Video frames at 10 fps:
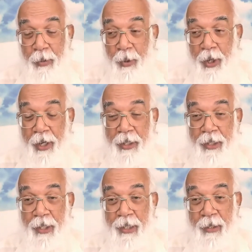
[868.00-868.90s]
What
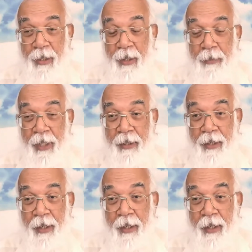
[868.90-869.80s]
is
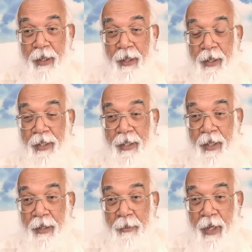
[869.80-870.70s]
discernment?
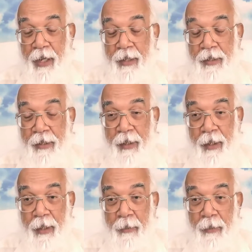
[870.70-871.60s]
Discernment
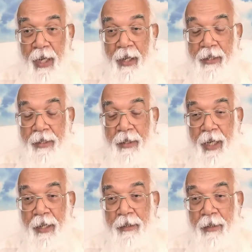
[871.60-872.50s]
makes
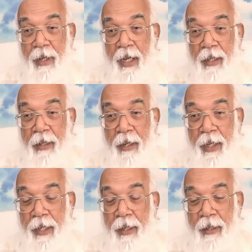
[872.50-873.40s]
the intellect
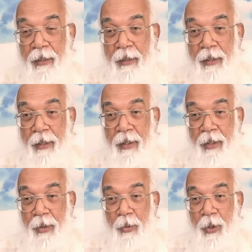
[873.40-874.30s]
clear
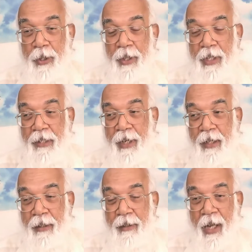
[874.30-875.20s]
what is
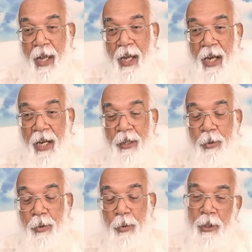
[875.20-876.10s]
real
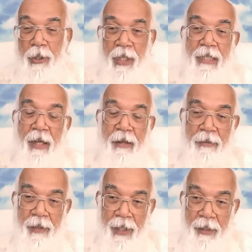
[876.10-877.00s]
and what
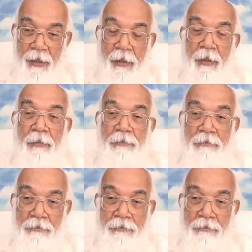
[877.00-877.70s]
is unreal.